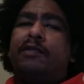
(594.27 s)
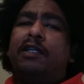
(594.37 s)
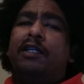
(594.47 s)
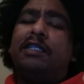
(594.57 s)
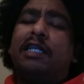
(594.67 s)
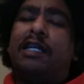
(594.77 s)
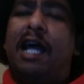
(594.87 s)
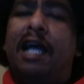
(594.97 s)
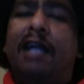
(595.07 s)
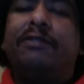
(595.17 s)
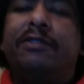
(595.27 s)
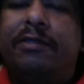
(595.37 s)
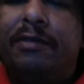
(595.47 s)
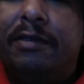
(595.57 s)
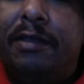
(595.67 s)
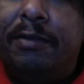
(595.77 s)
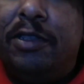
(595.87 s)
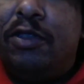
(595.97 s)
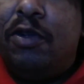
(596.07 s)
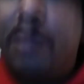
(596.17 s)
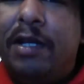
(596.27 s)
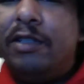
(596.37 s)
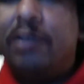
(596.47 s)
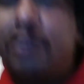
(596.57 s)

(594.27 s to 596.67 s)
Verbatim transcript: it looks like hives. Let me just go ahead and